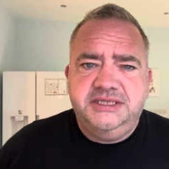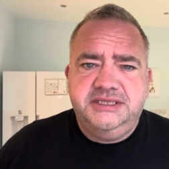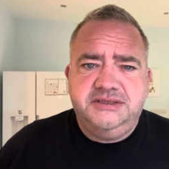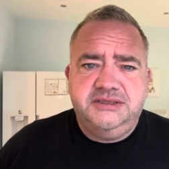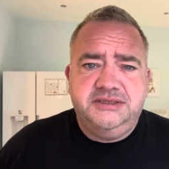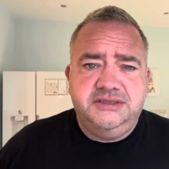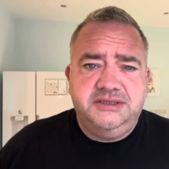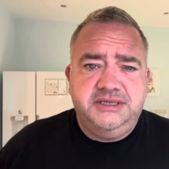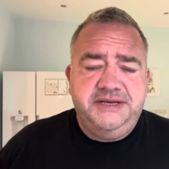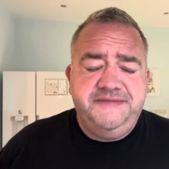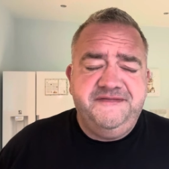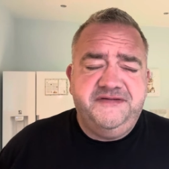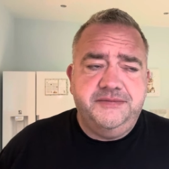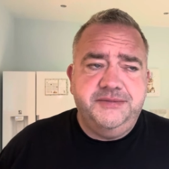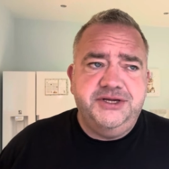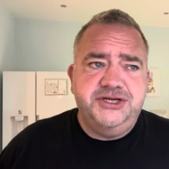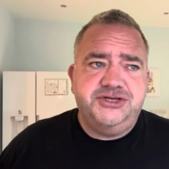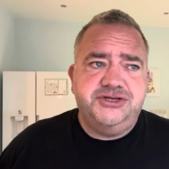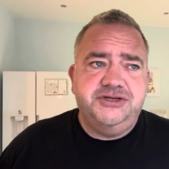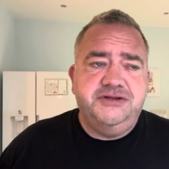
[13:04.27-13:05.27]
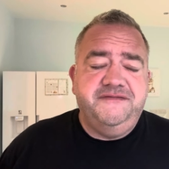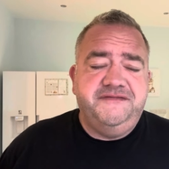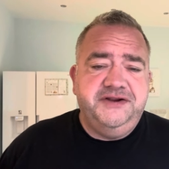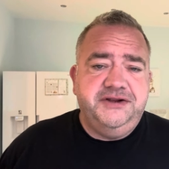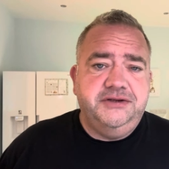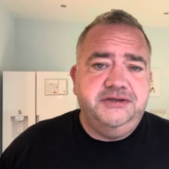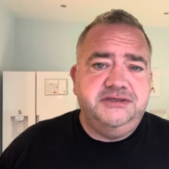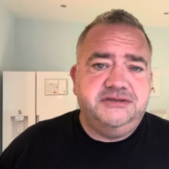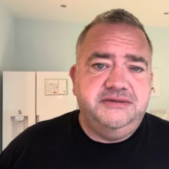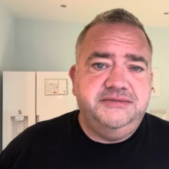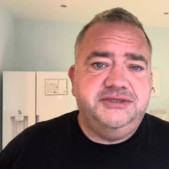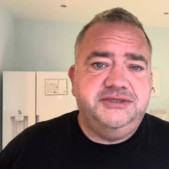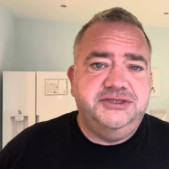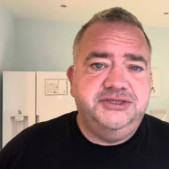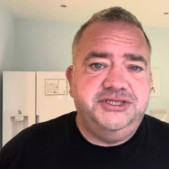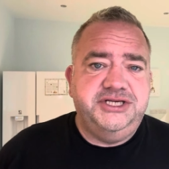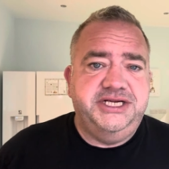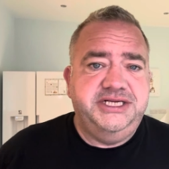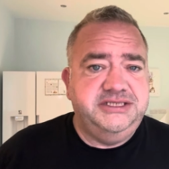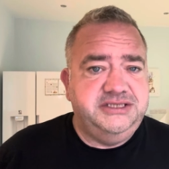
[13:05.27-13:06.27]
The information in the video description
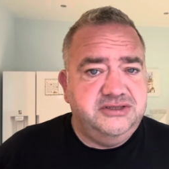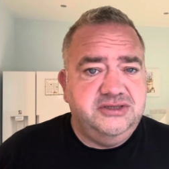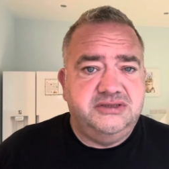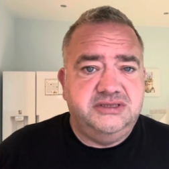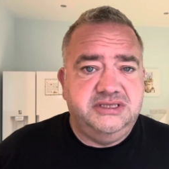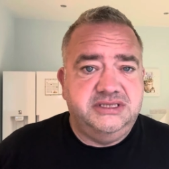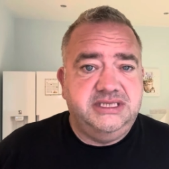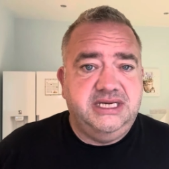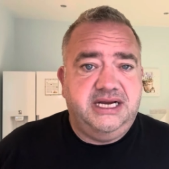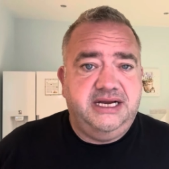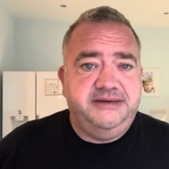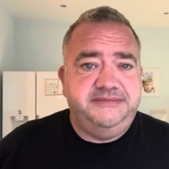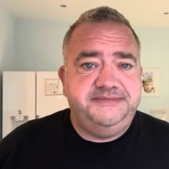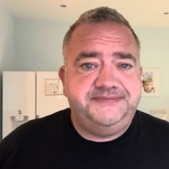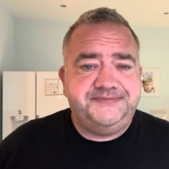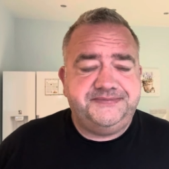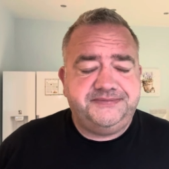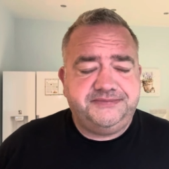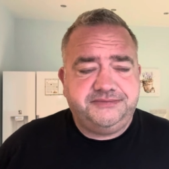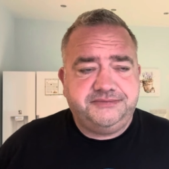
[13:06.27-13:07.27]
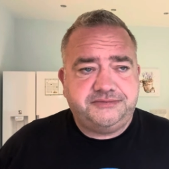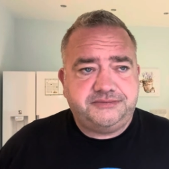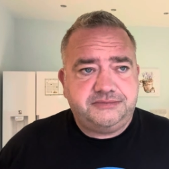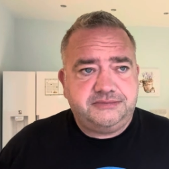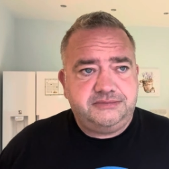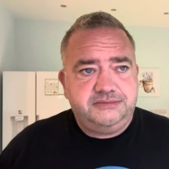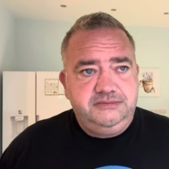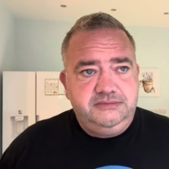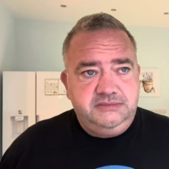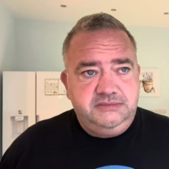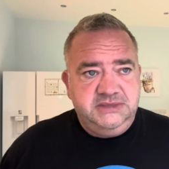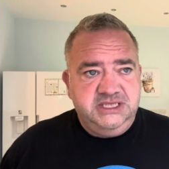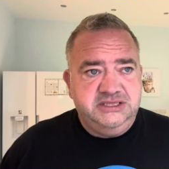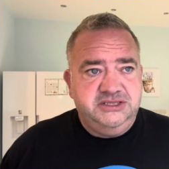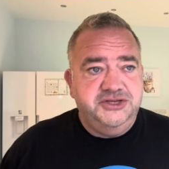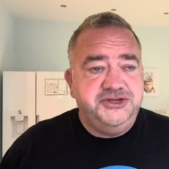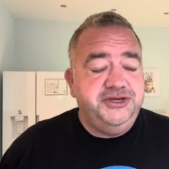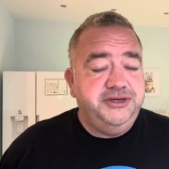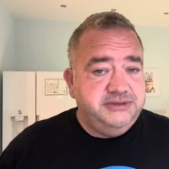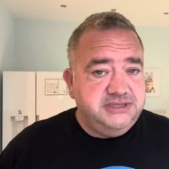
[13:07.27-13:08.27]
changes all the time. The
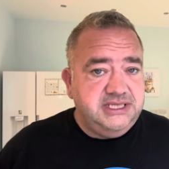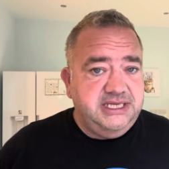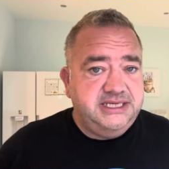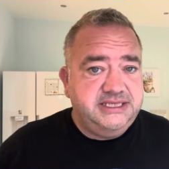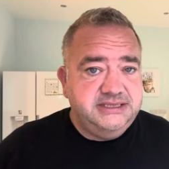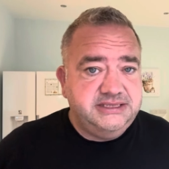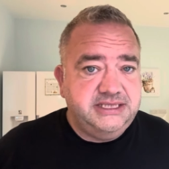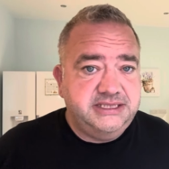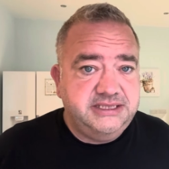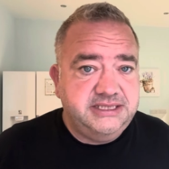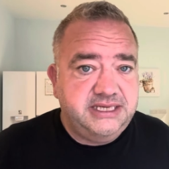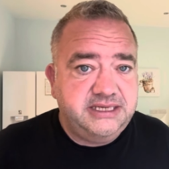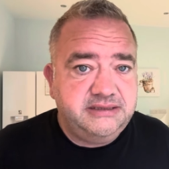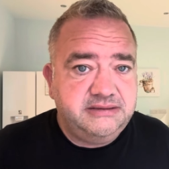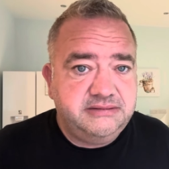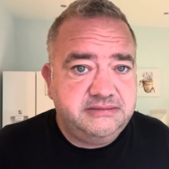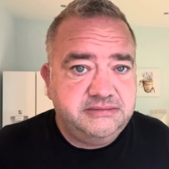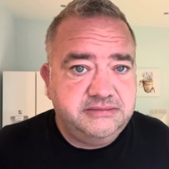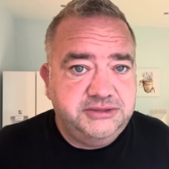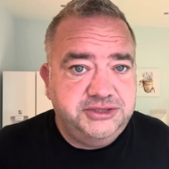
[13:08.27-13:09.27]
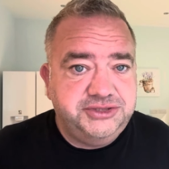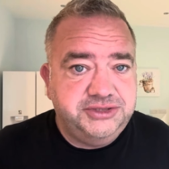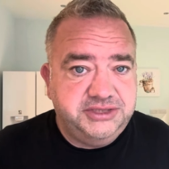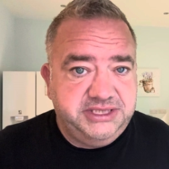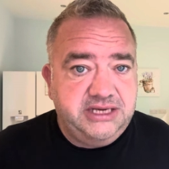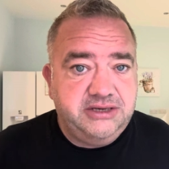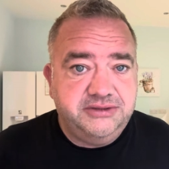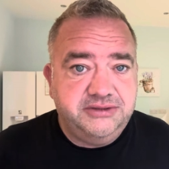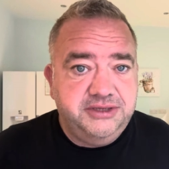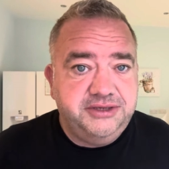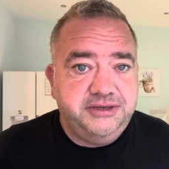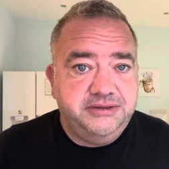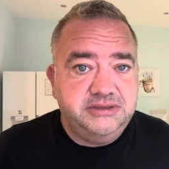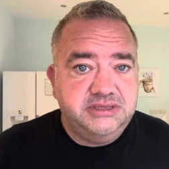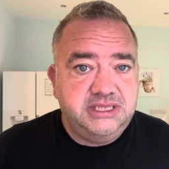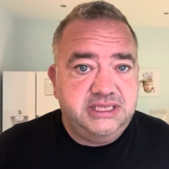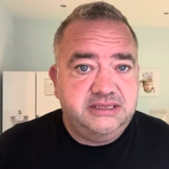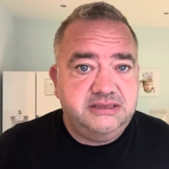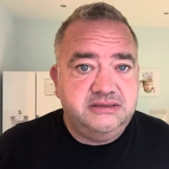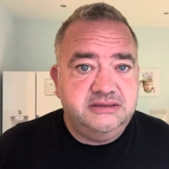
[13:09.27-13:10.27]
newsletter's in there. You should get on the
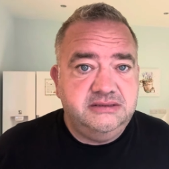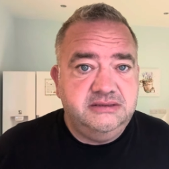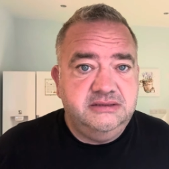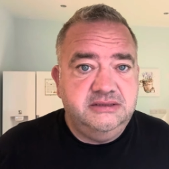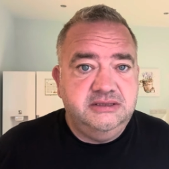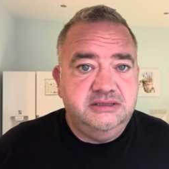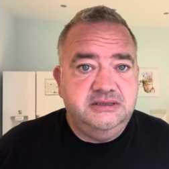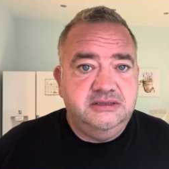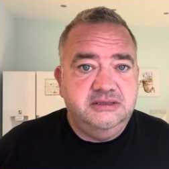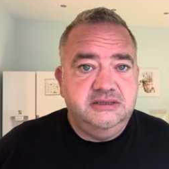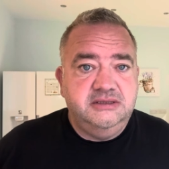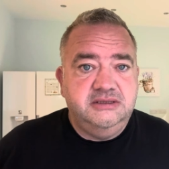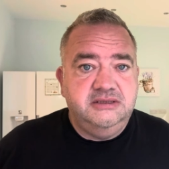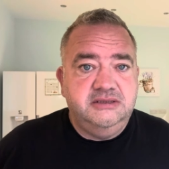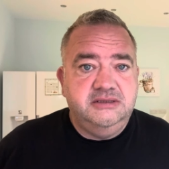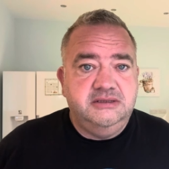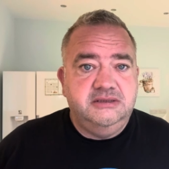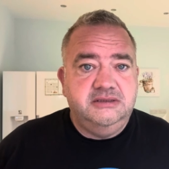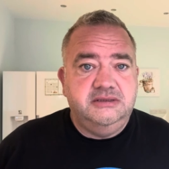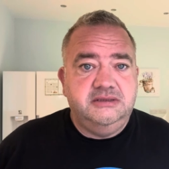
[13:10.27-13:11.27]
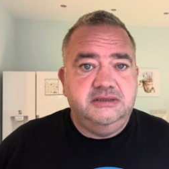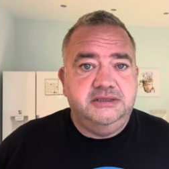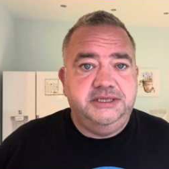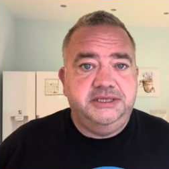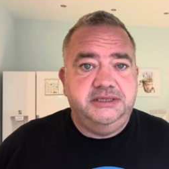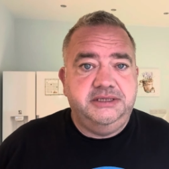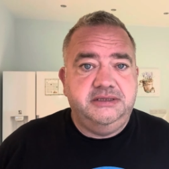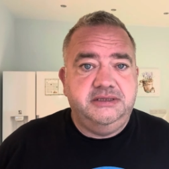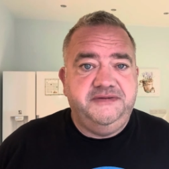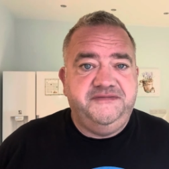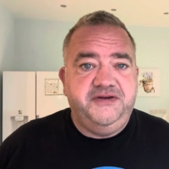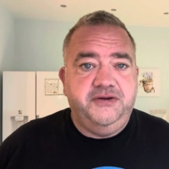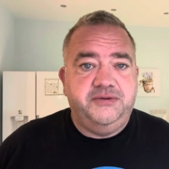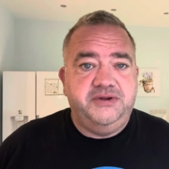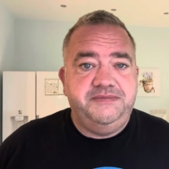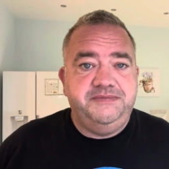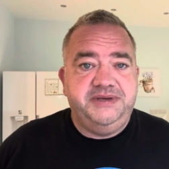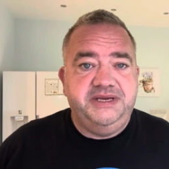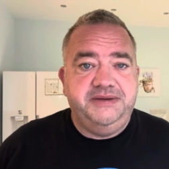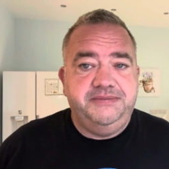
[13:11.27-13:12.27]
newsletter. Yeah. If you're one
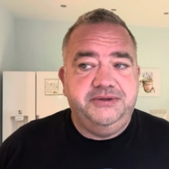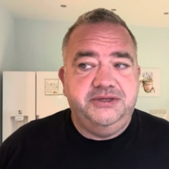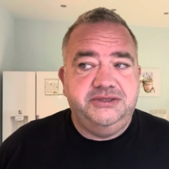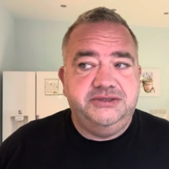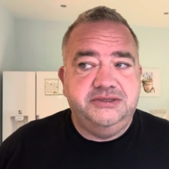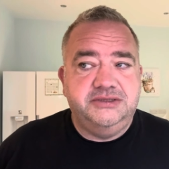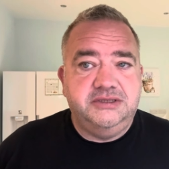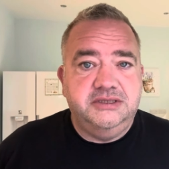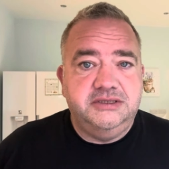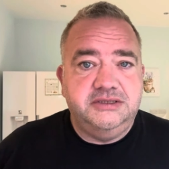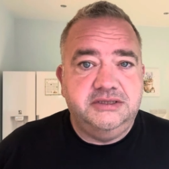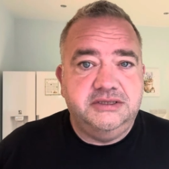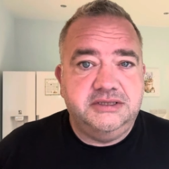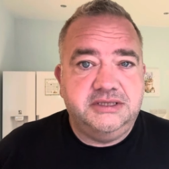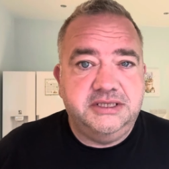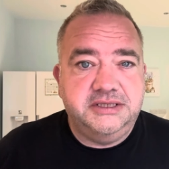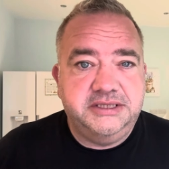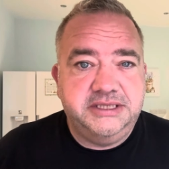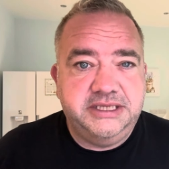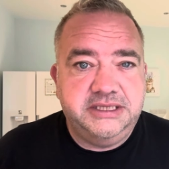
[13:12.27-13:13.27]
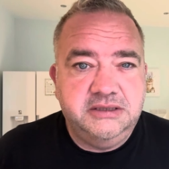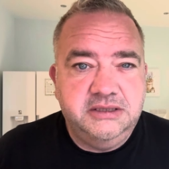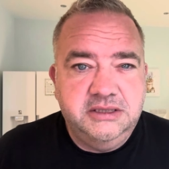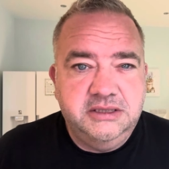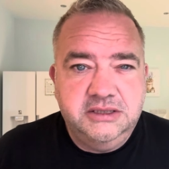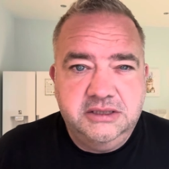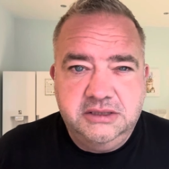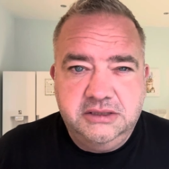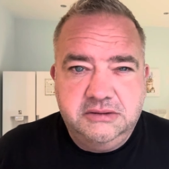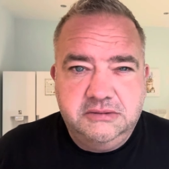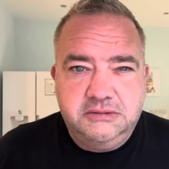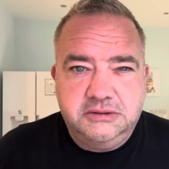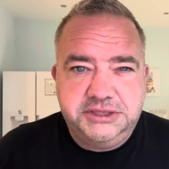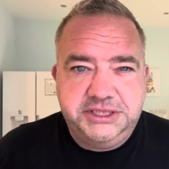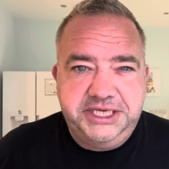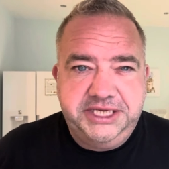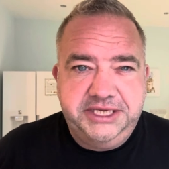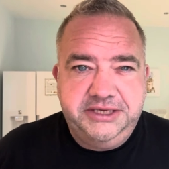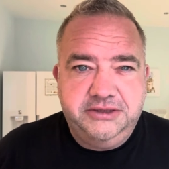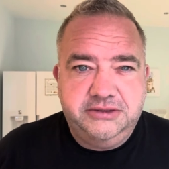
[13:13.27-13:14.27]
of them people that just lurk and think, what's
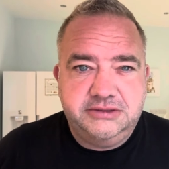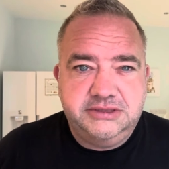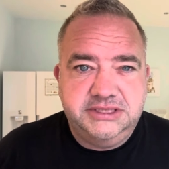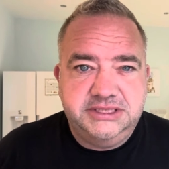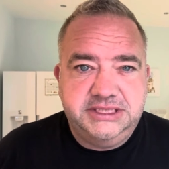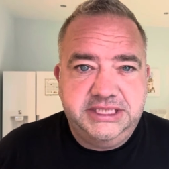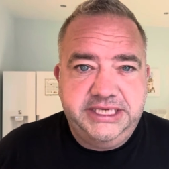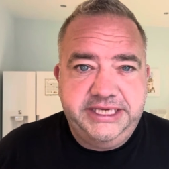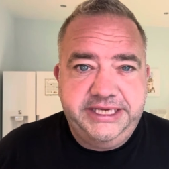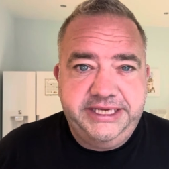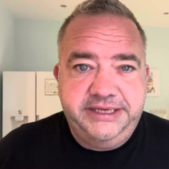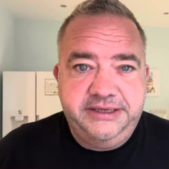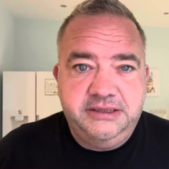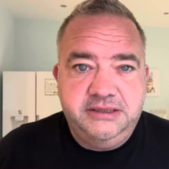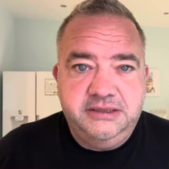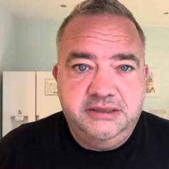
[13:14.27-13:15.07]
he got to say?